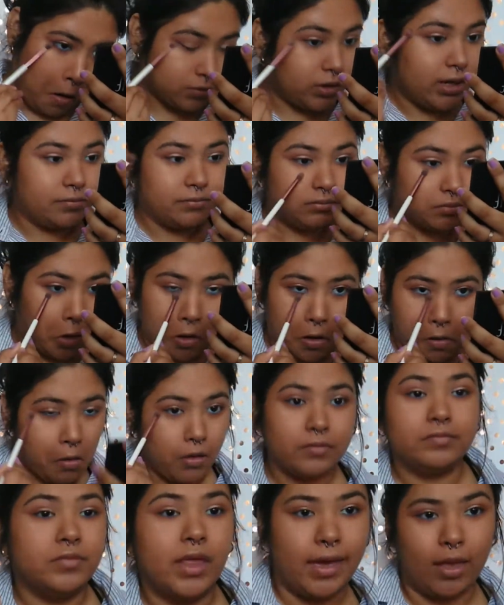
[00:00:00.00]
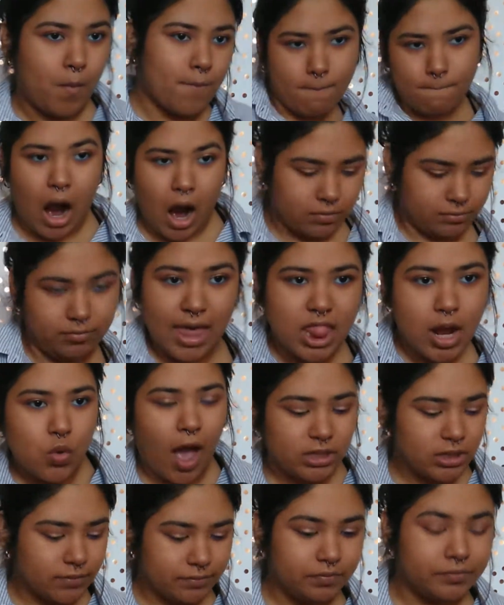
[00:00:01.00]
back to Summer Yum, we're going to
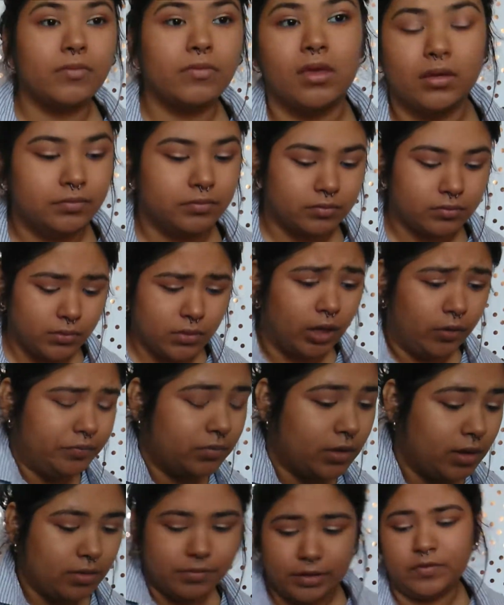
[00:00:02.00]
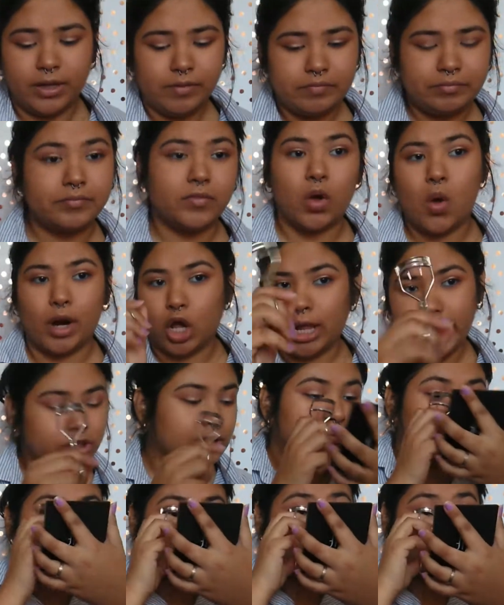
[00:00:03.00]
just diffuse the eyeshadow underneath our eye
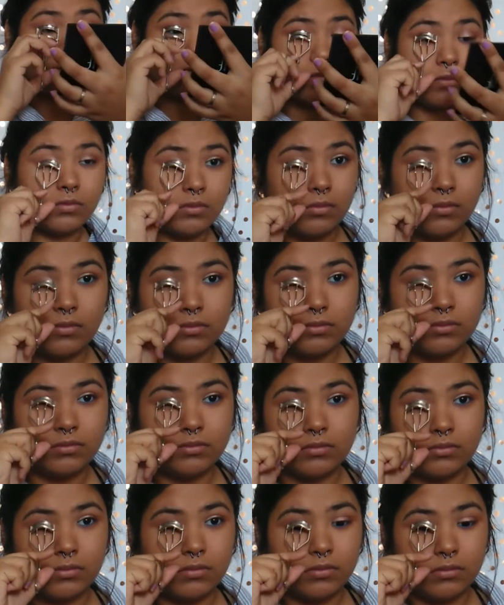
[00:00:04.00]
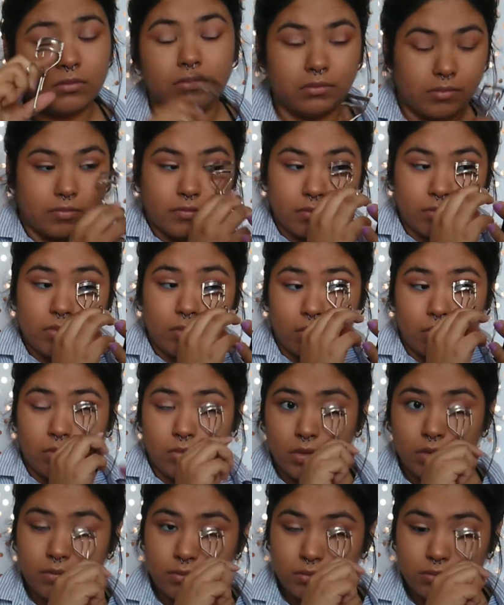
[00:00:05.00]
even more. Now we're just curling our
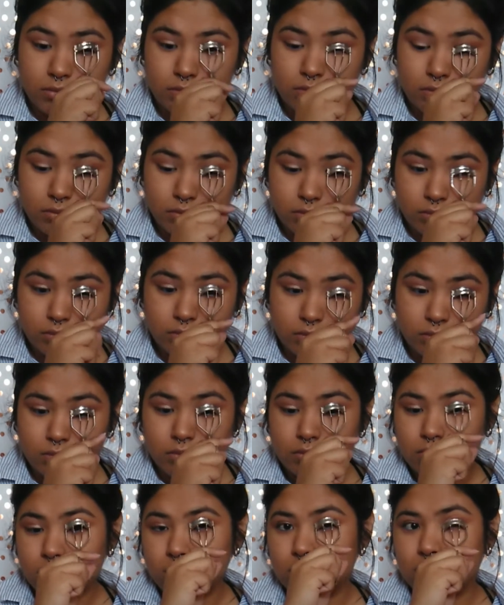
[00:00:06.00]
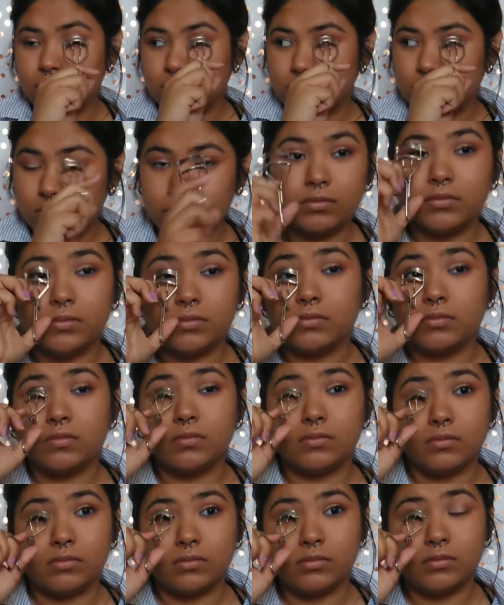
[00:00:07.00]
eyelashes and applying the mascara from Loreal
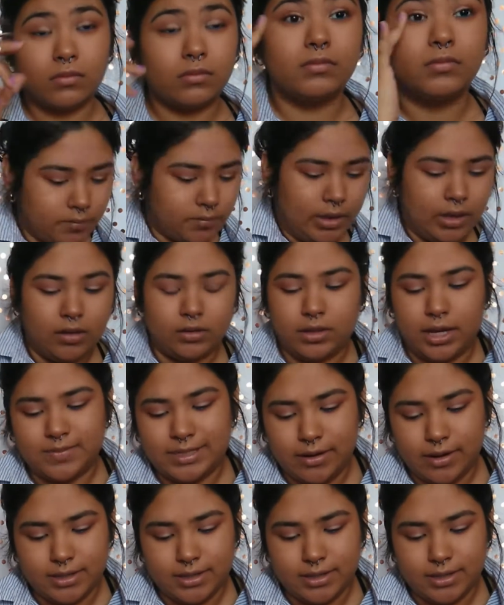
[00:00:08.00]
called Voluminous